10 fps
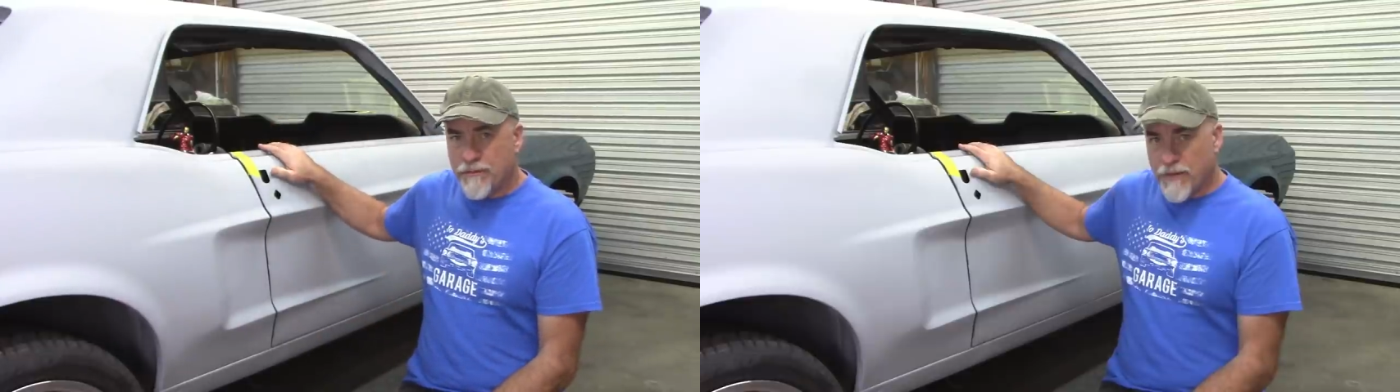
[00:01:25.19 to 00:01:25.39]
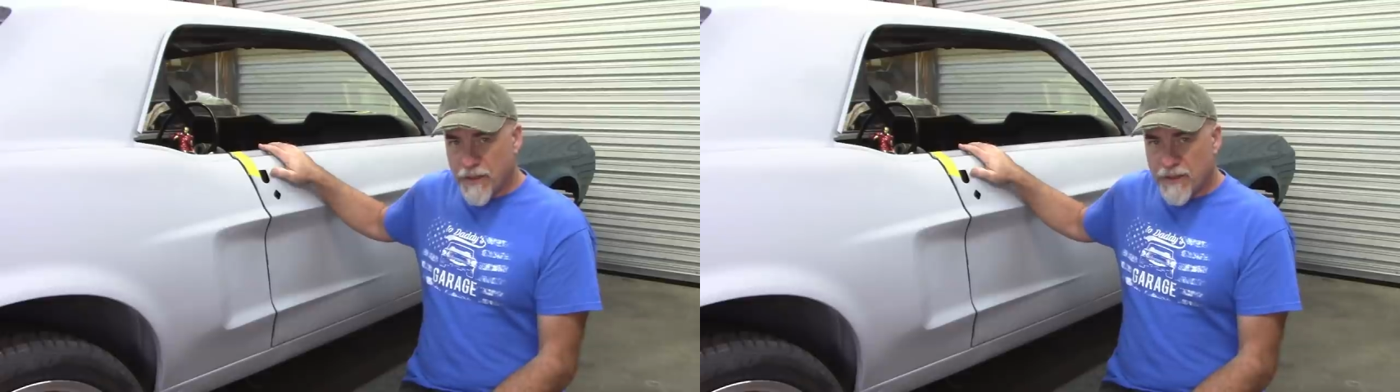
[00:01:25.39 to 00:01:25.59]

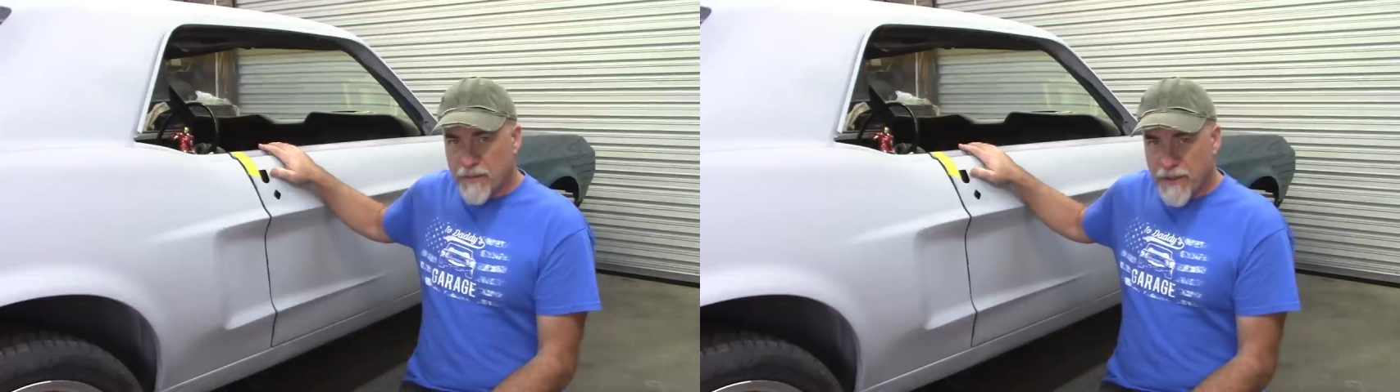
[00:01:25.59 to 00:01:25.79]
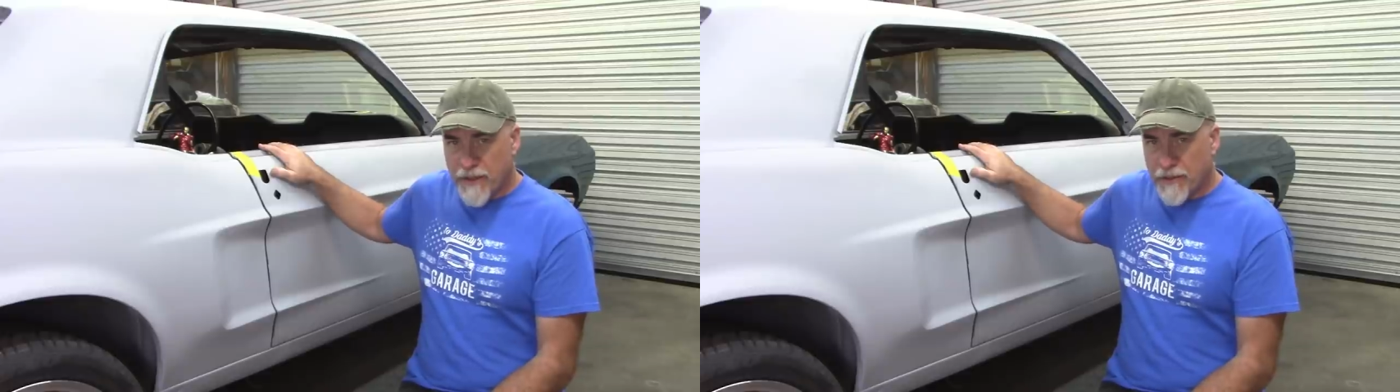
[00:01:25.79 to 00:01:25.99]
for this
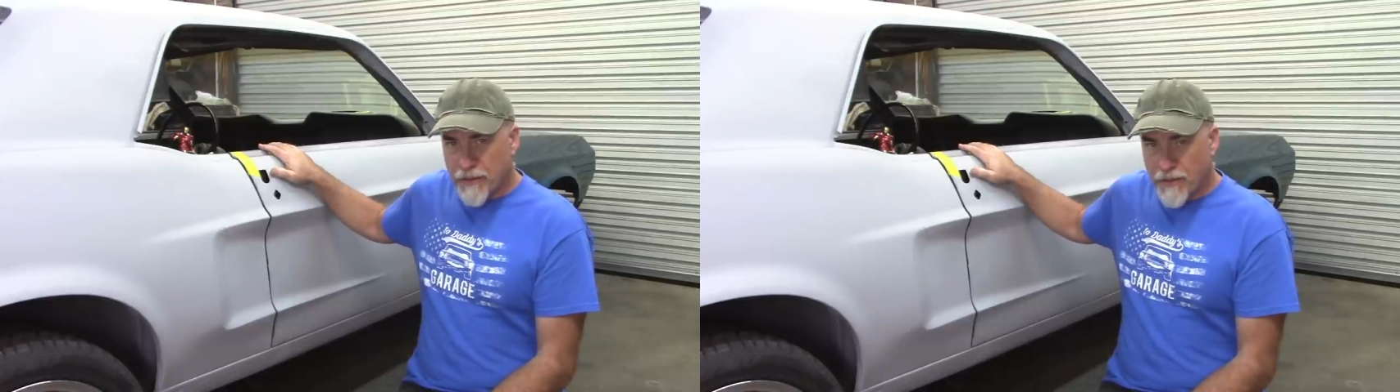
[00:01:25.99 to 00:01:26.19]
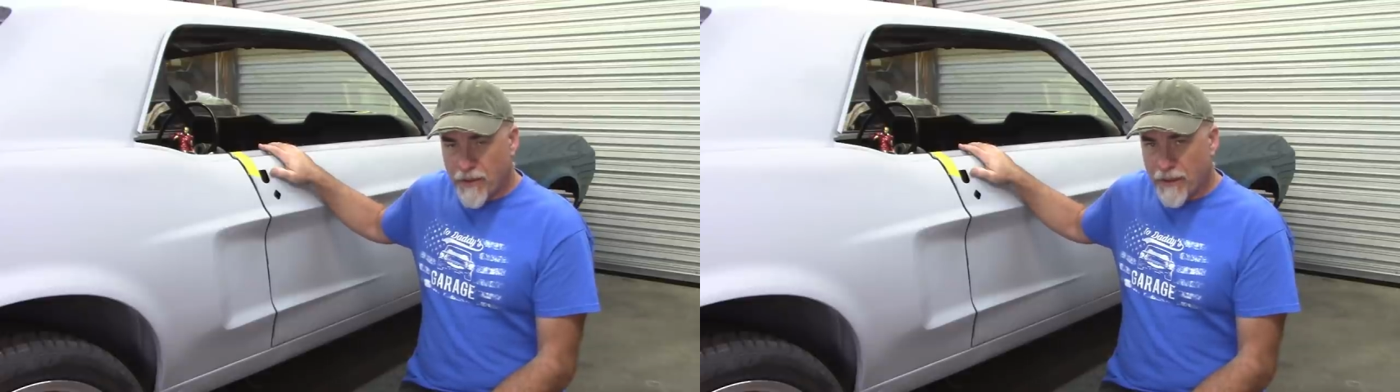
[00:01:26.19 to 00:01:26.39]
particular
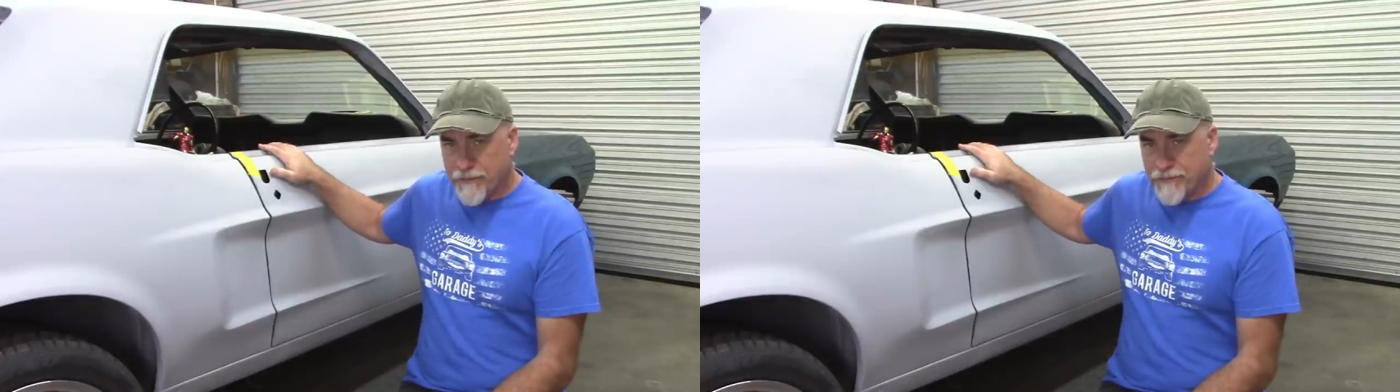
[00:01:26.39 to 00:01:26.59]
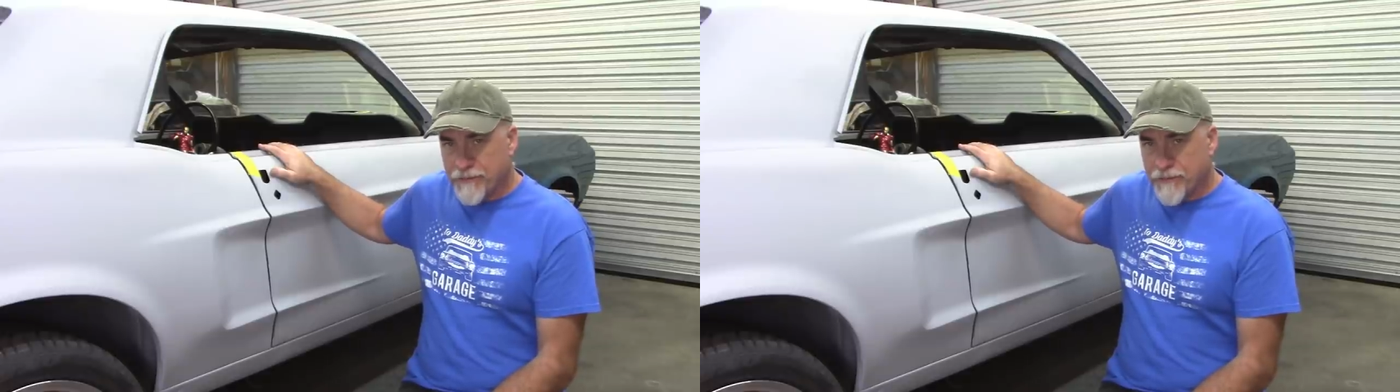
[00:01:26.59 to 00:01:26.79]
car.
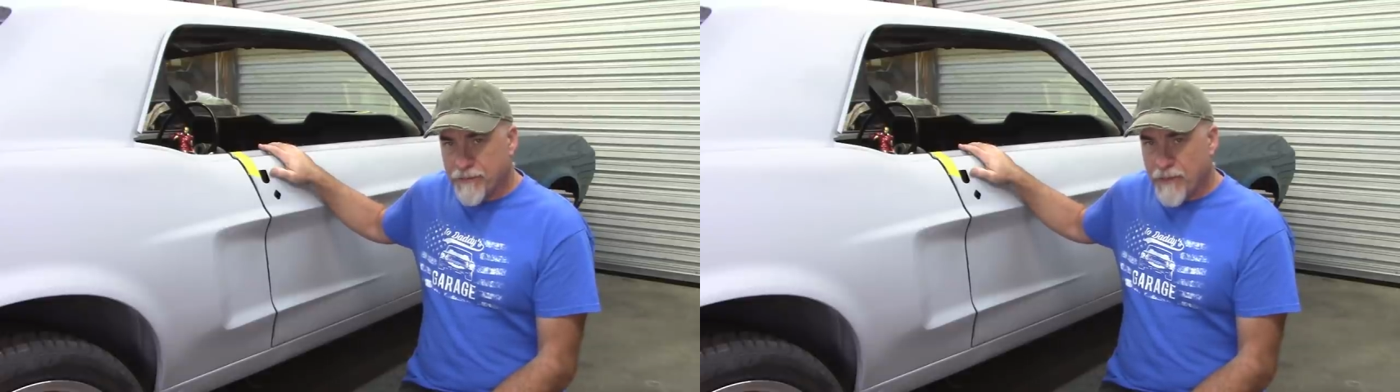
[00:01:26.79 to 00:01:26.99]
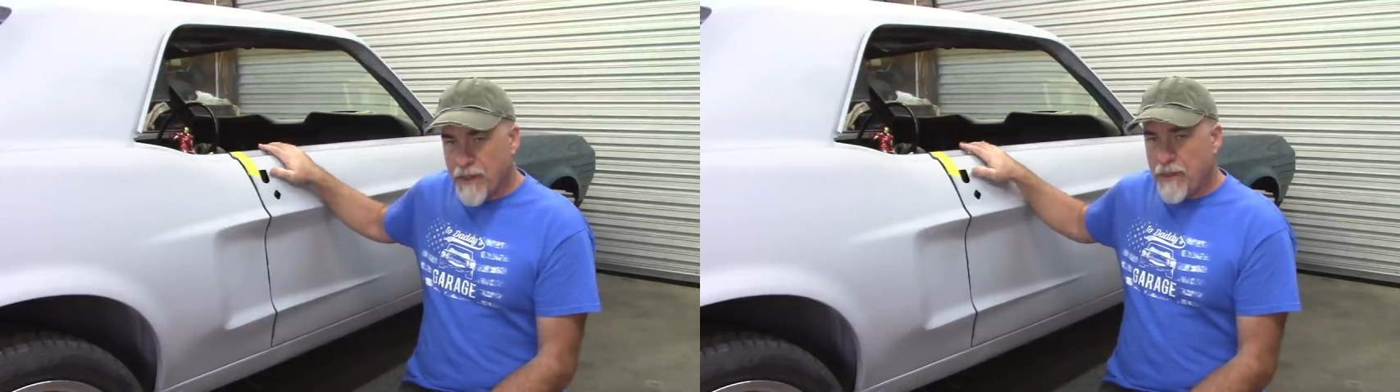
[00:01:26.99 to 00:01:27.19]

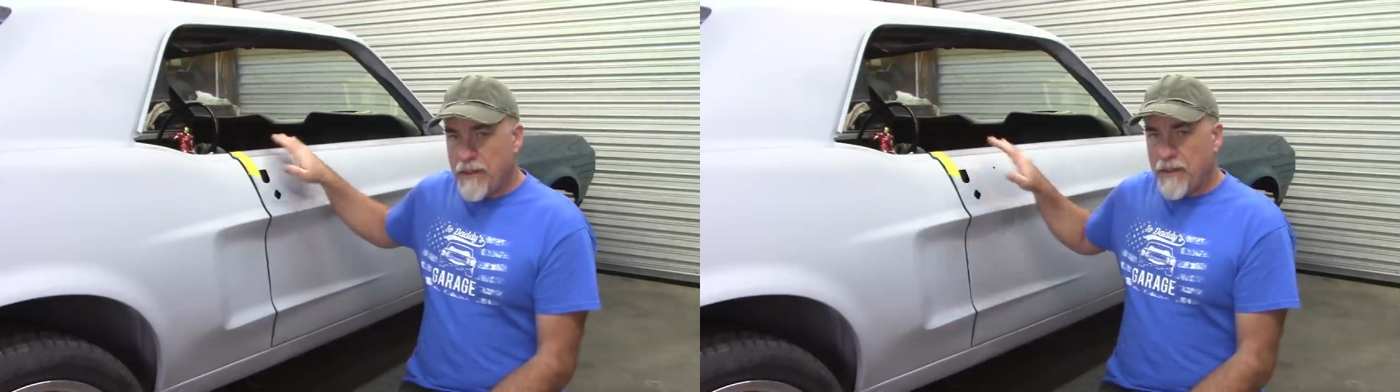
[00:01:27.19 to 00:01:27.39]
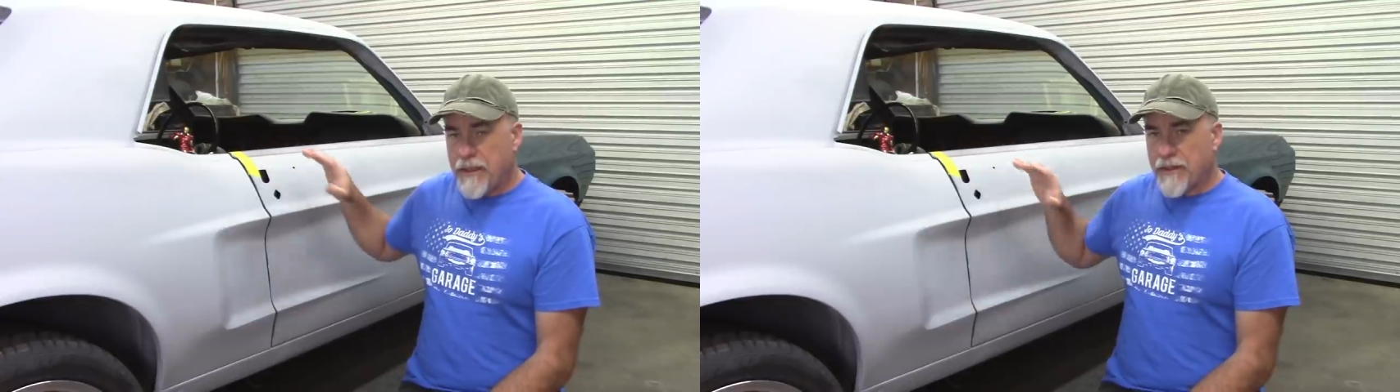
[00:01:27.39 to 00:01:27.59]

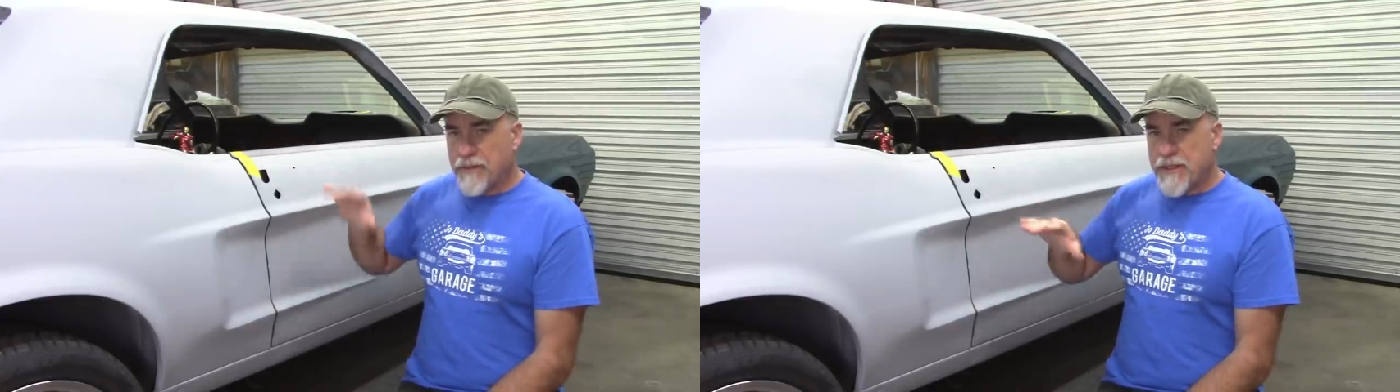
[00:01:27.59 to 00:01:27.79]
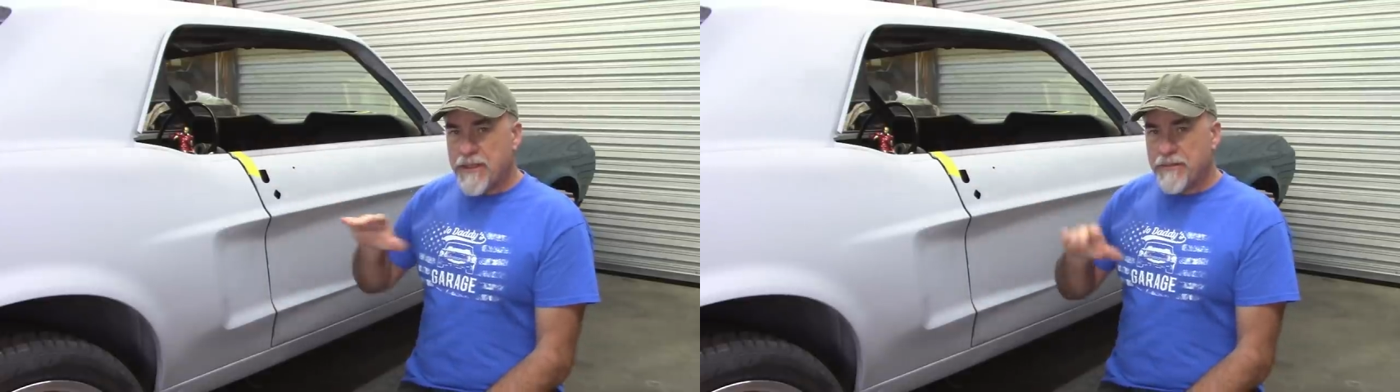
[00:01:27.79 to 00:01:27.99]
Now the
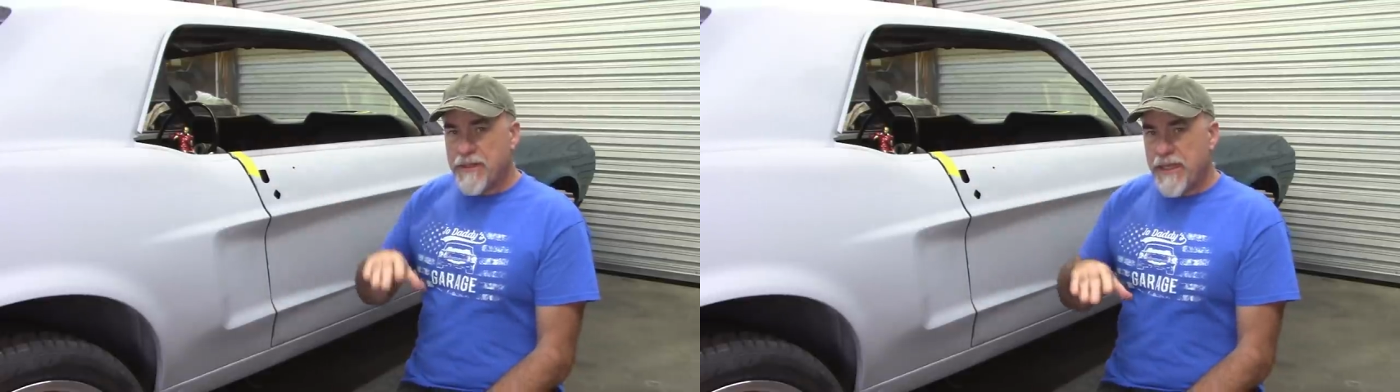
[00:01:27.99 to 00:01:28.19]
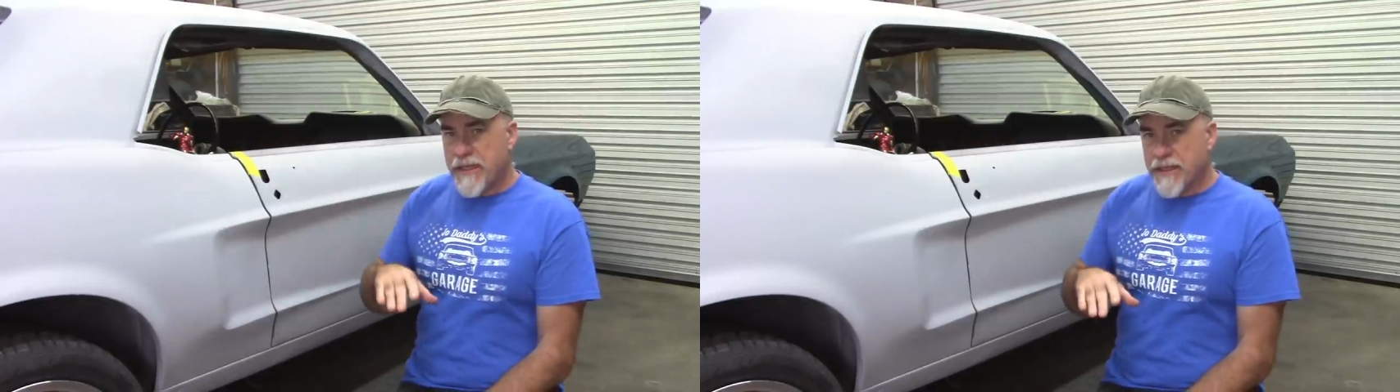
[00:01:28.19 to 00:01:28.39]
reason I'm
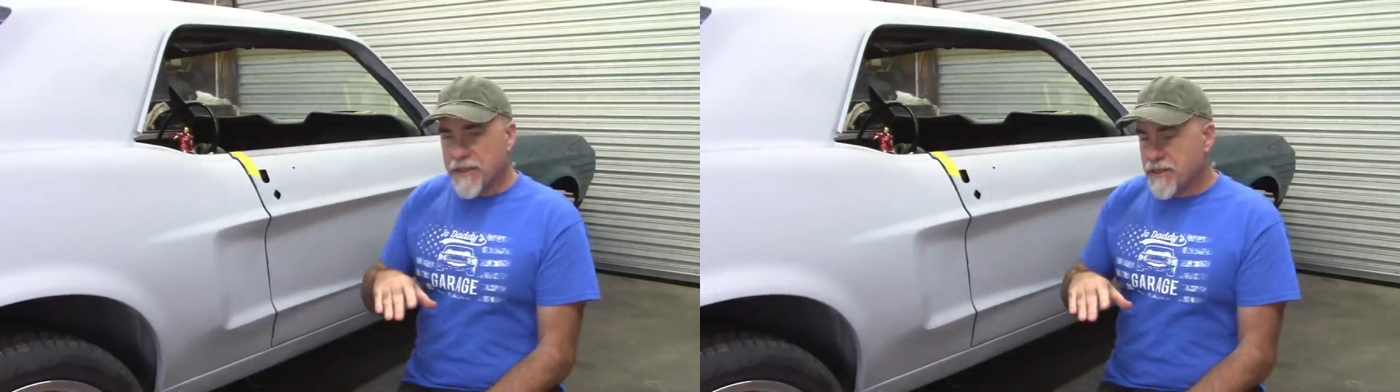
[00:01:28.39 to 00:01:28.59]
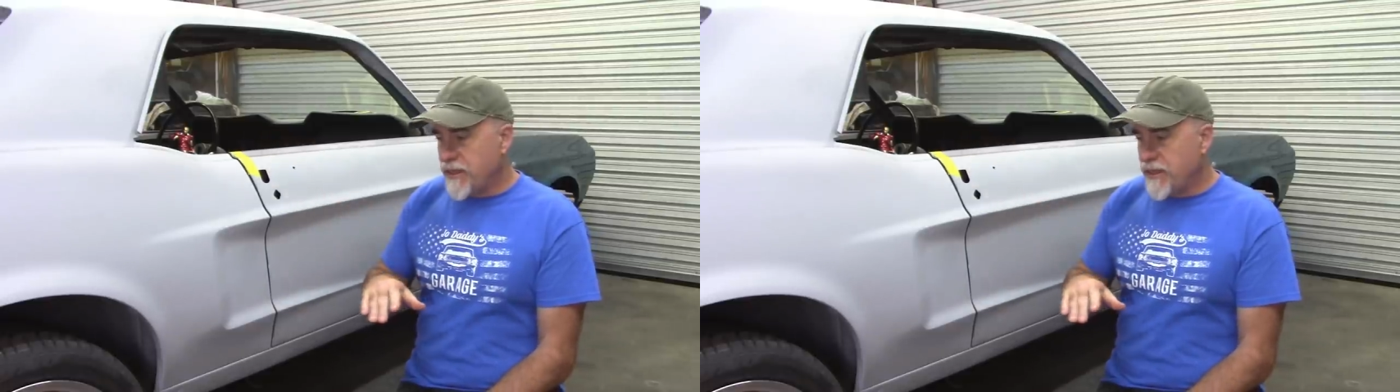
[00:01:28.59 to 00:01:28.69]
saying this